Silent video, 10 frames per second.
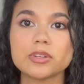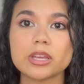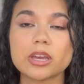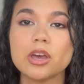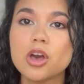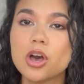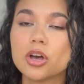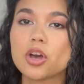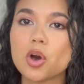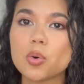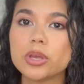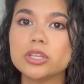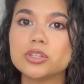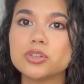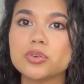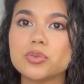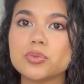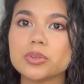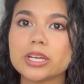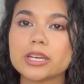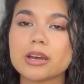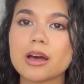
to like go into like